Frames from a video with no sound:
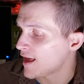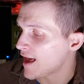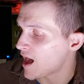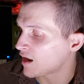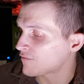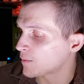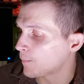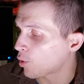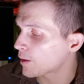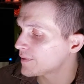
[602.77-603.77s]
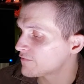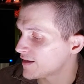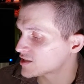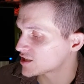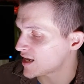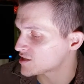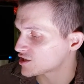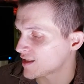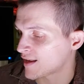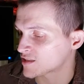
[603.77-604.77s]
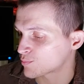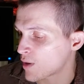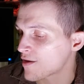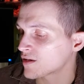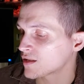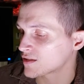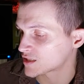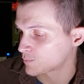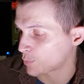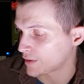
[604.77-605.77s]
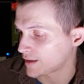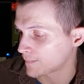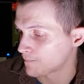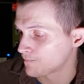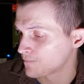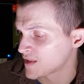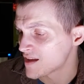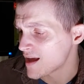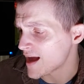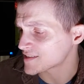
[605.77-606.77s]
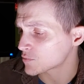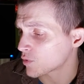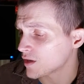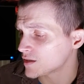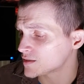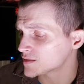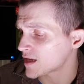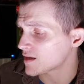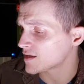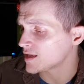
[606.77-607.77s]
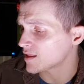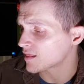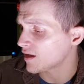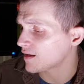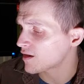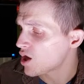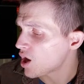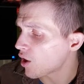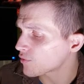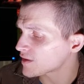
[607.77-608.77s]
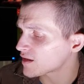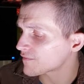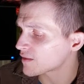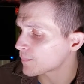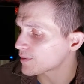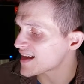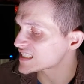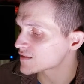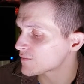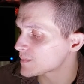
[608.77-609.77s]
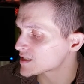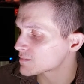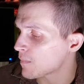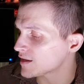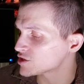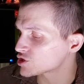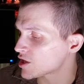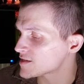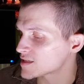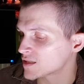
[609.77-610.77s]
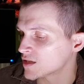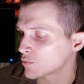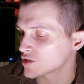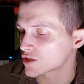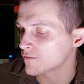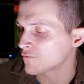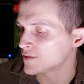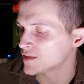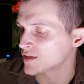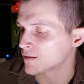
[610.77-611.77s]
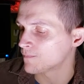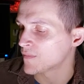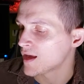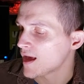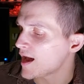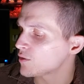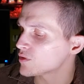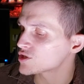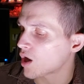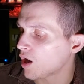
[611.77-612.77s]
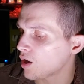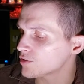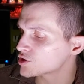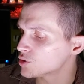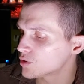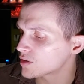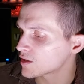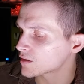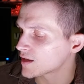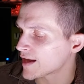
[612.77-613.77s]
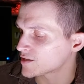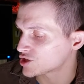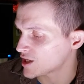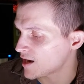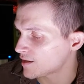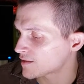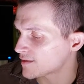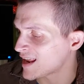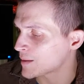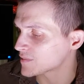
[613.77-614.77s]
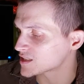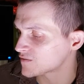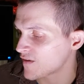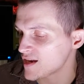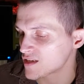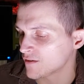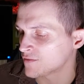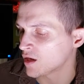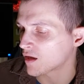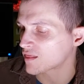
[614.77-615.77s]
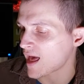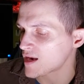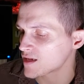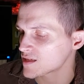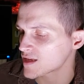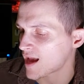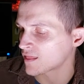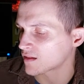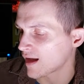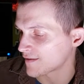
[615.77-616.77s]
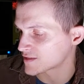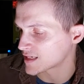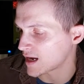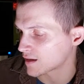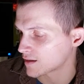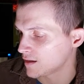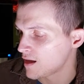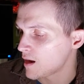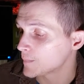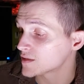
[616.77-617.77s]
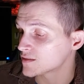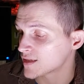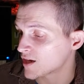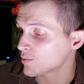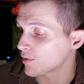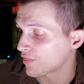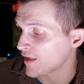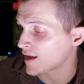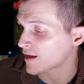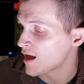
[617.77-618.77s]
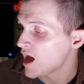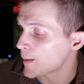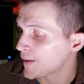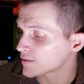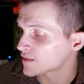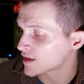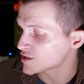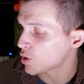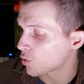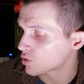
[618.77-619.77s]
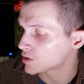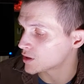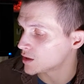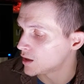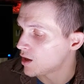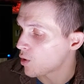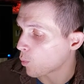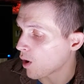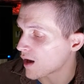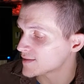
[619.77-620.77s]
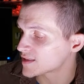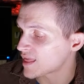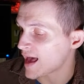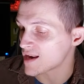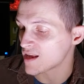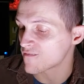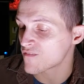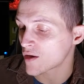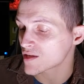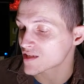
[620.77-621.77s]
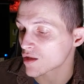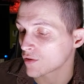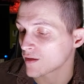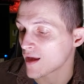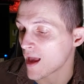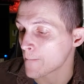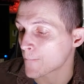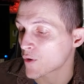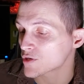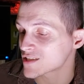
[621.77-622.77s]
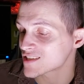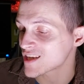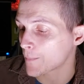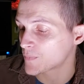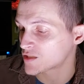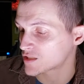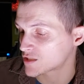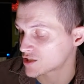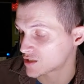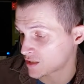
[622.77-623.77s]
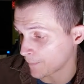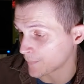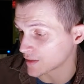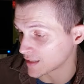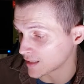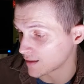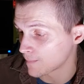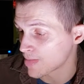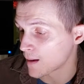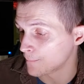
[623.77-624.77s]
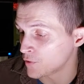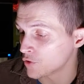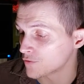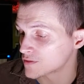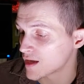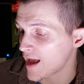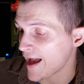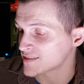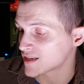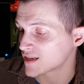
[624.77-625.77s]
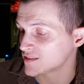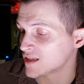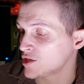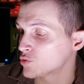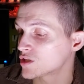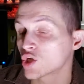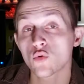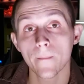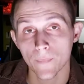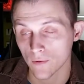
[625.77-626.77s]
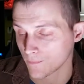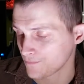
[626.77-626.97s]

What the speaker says: and of the morbid vegetation that had sprouted in the spring. As it was, he thought only of the blasphemous monstrosity which confronted him, and which all too clearly had shared the nameless fate of young Thaddeus and the livestock. But the terrible thing about this horror was that it very slowly and perceptibly moved as it continued to crumble.